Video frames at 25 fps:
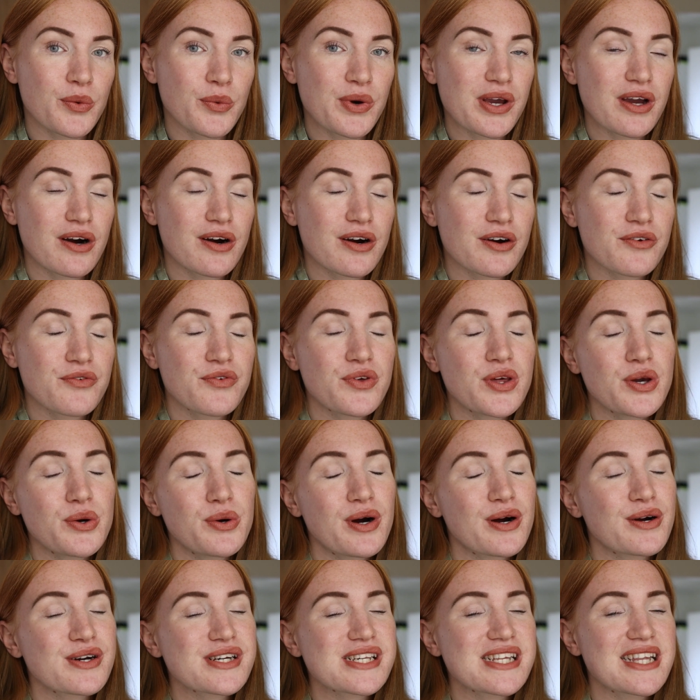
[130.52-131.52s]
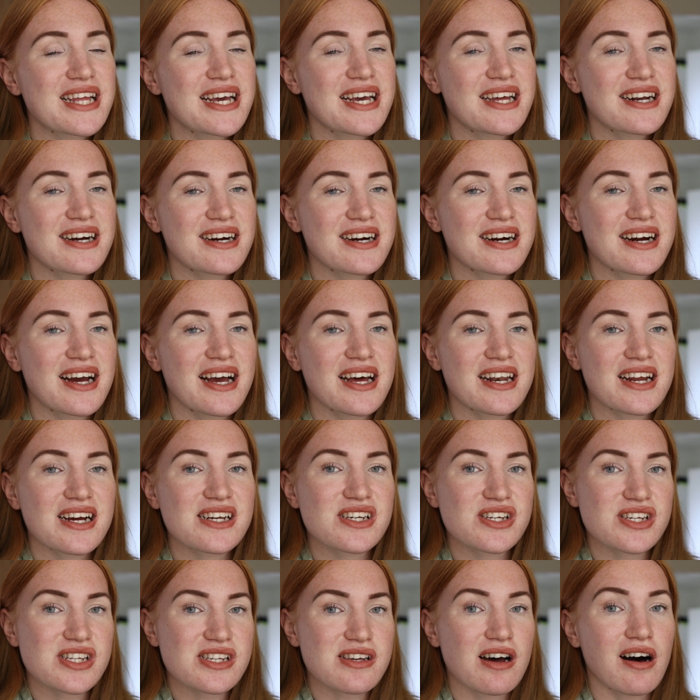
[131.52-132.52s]
We are a few hours later and I
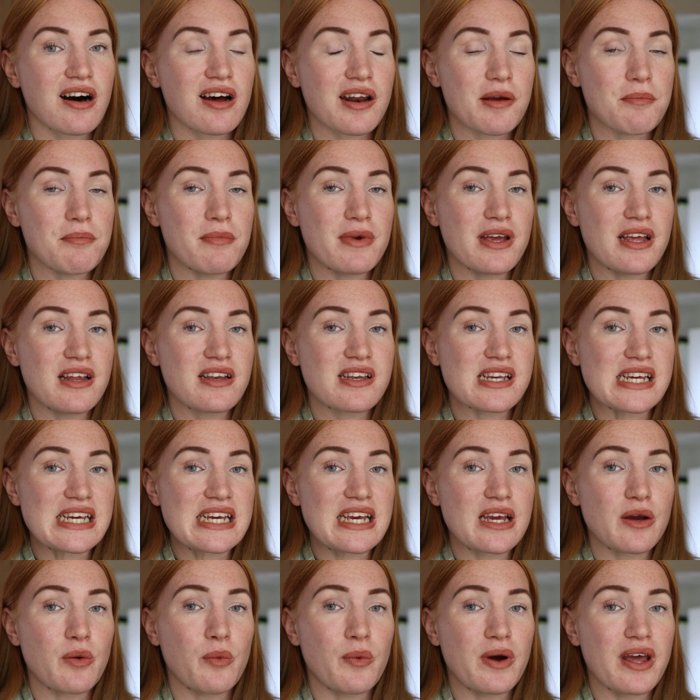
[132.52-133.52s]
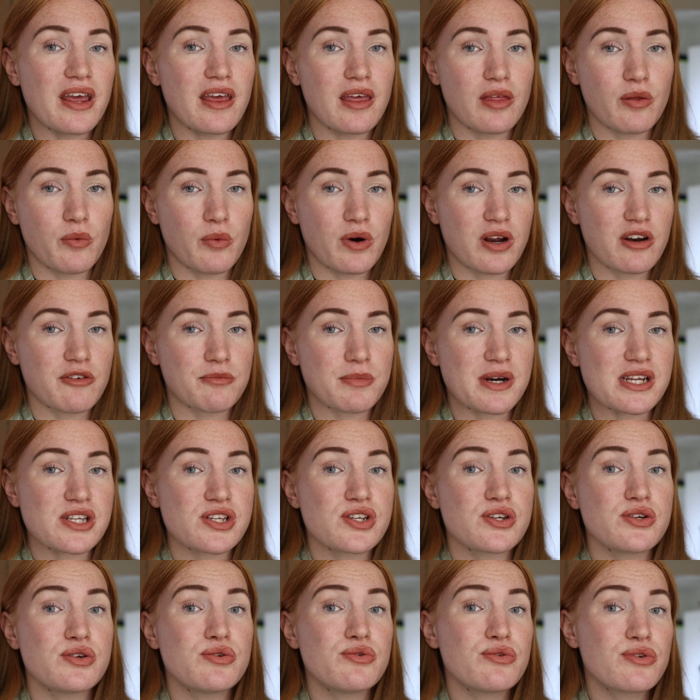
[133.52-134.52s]
just got a meeting with one of my
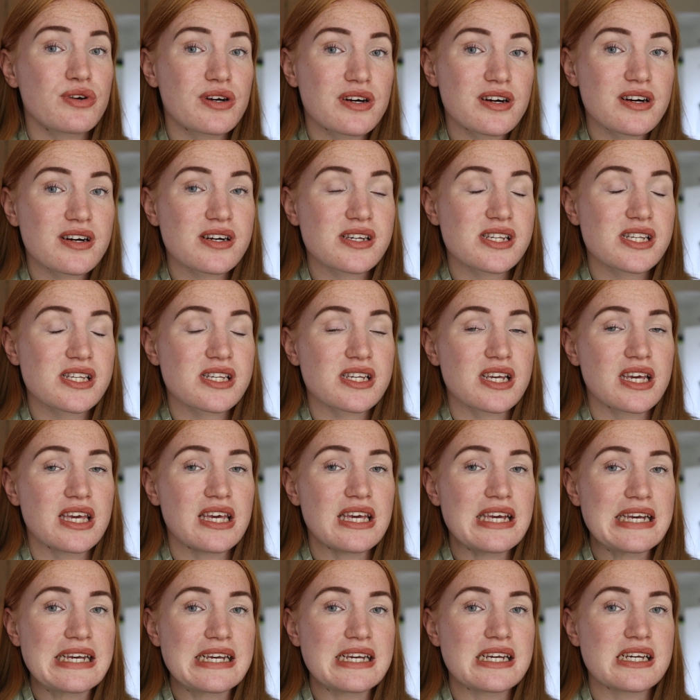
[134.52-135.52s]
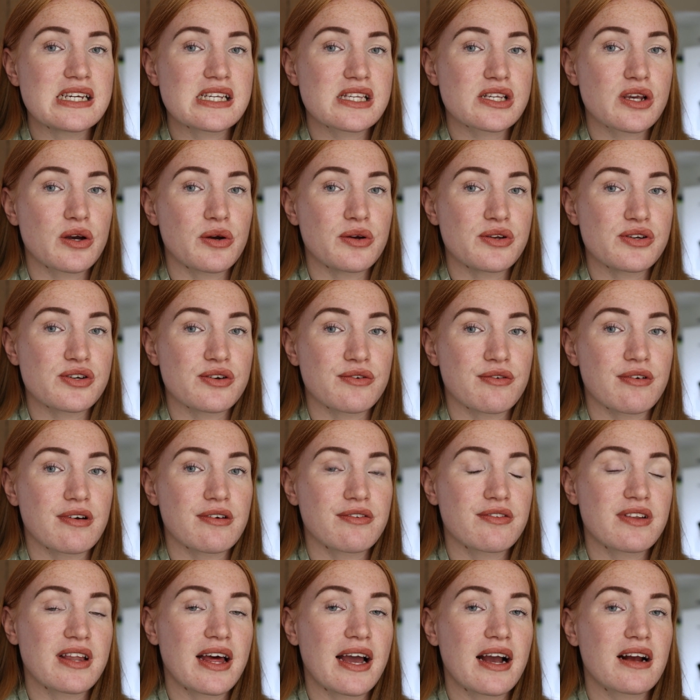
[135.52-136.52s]
tutors. He is going to
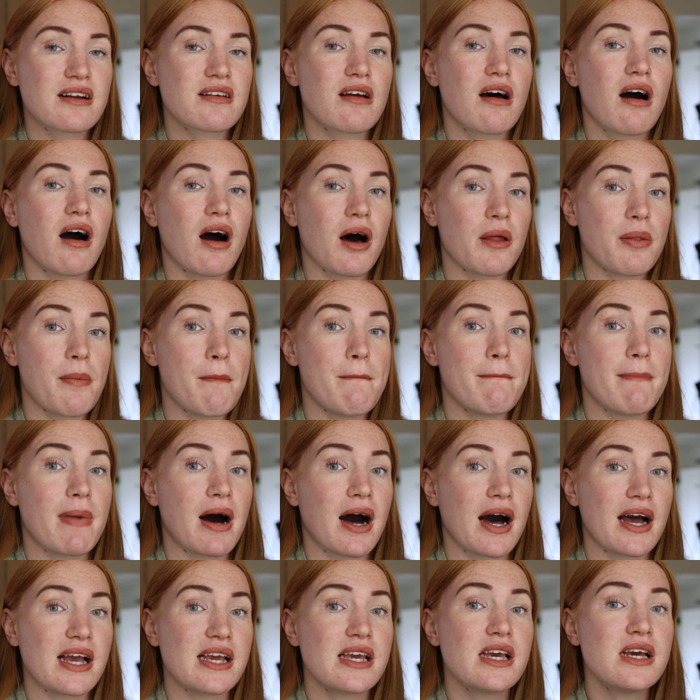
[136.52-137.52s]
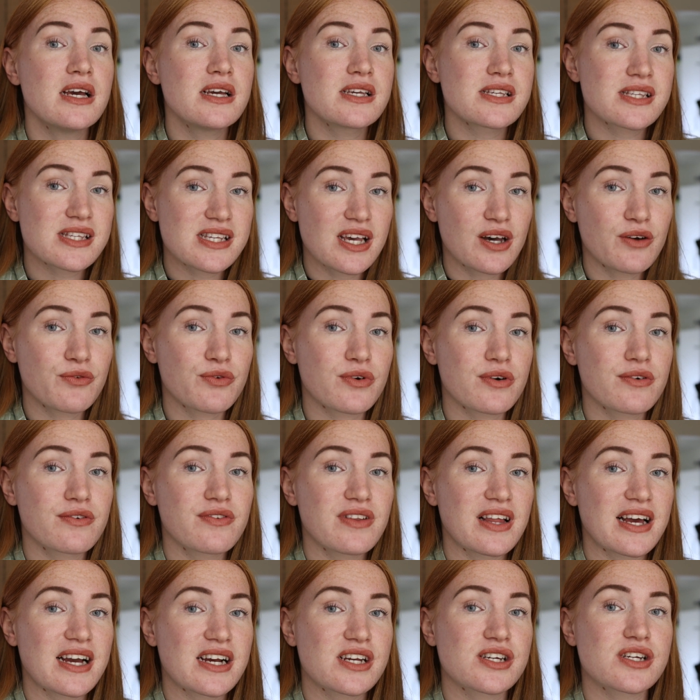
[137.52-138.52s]
reflect on my
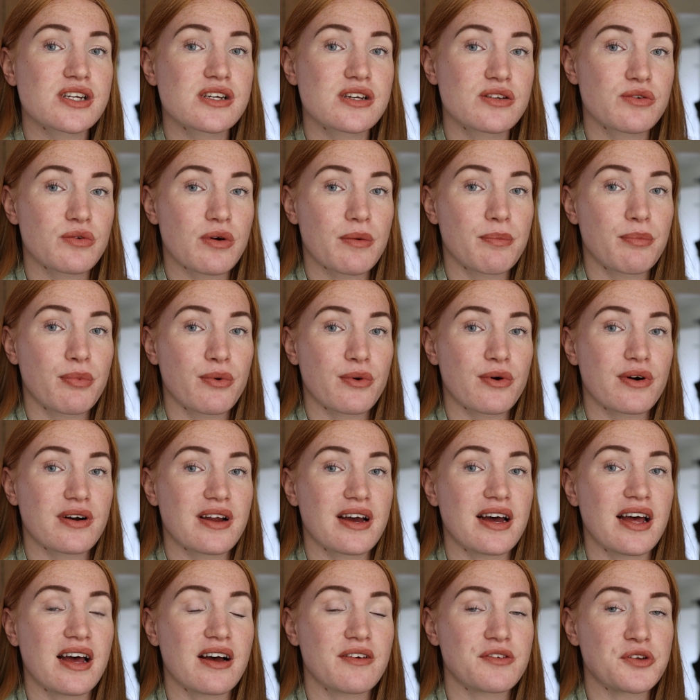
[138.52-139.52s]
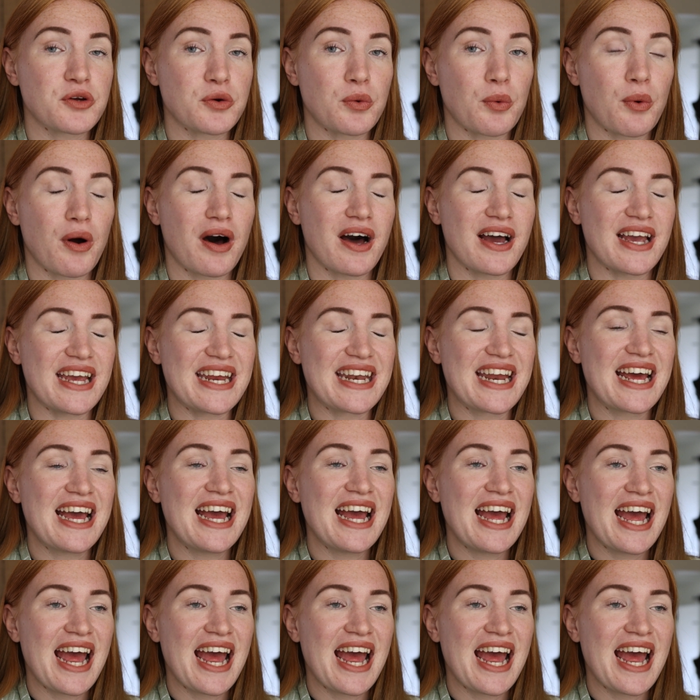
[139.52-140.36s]
self-reflection report I have to write.